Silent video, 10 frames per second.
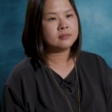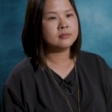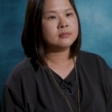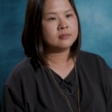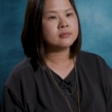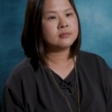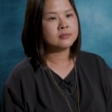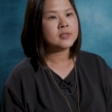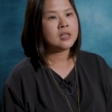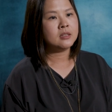Mm-hmm.
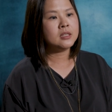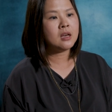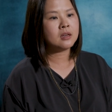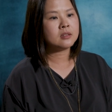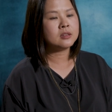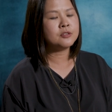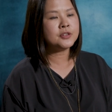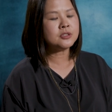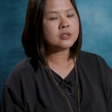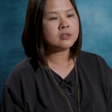Yeah, the
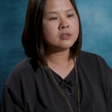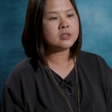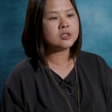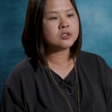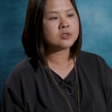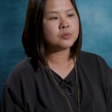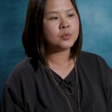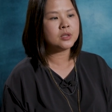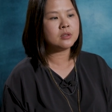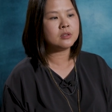visitor is
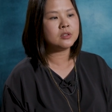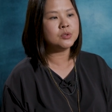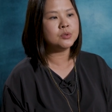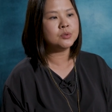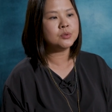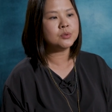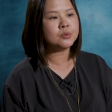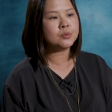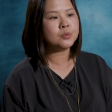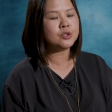when
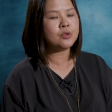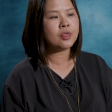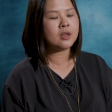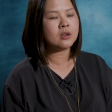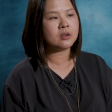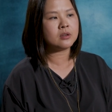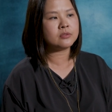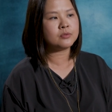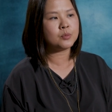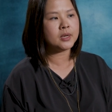you what you think
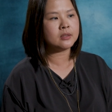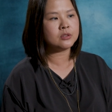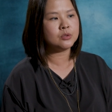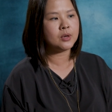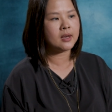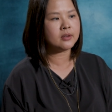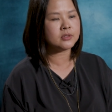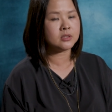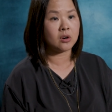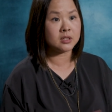of when you
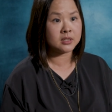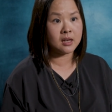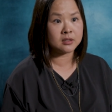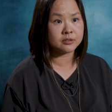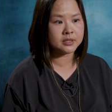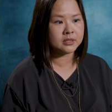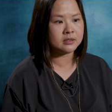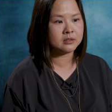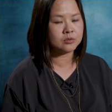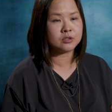have an art
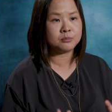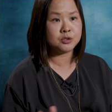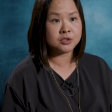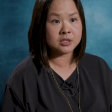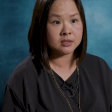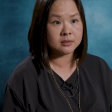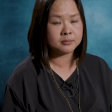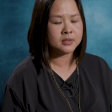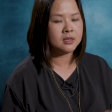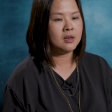gallery or a
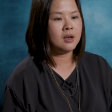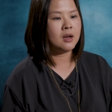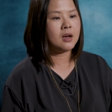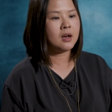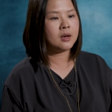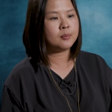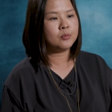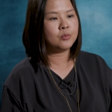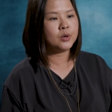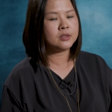museum
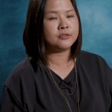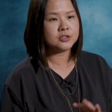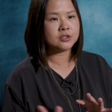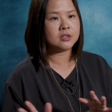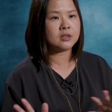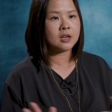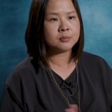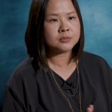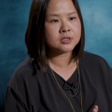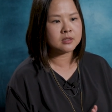um, where the visitor
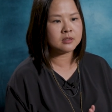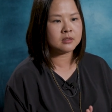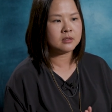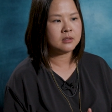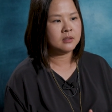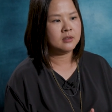comes in